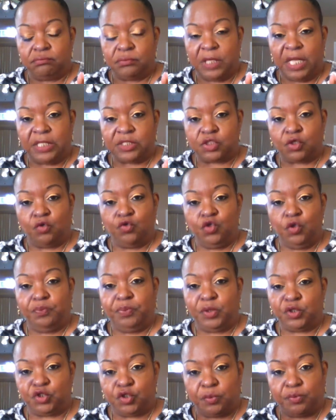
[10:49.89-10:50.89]
And so you
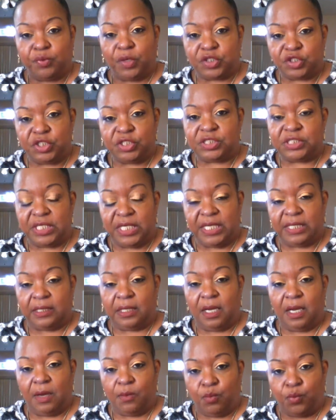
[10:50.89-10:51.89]
put your brushes in
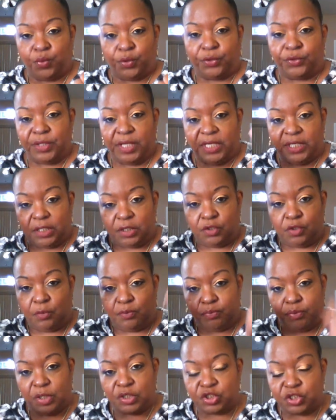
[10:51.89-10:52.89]
upward, and then your
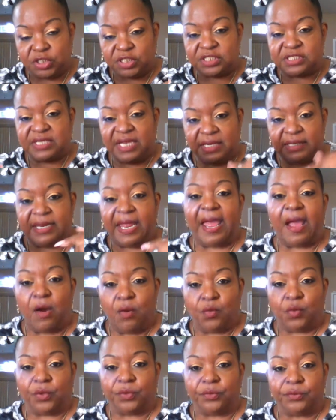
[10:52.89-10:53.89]
brushes stay
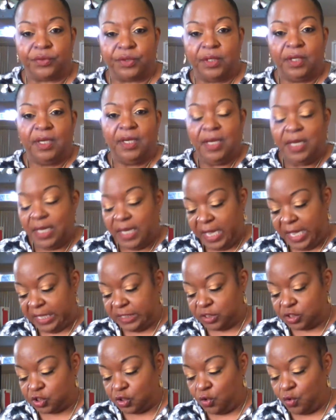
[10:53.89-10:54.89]
downward.
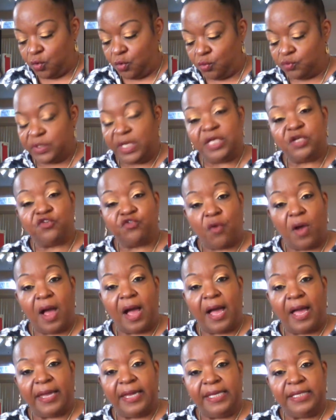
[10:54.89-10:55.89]
And so they
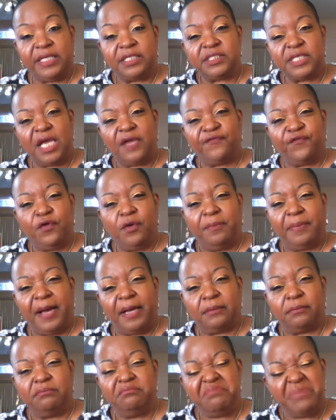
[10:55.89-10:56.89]
dry. And it takes for
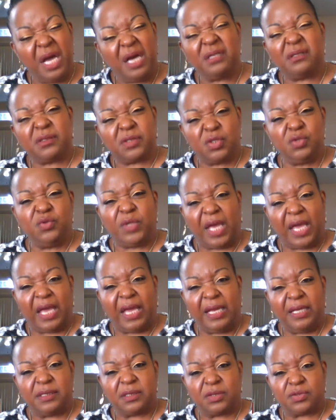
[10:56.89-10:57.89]
about 2
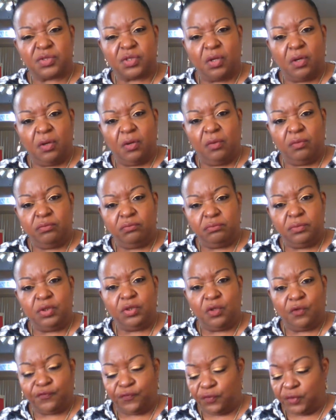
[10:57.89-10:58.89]
days or so,
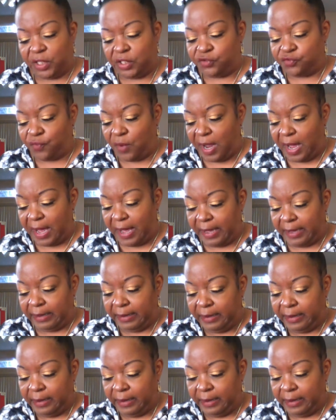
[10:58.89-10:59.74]
before they dry.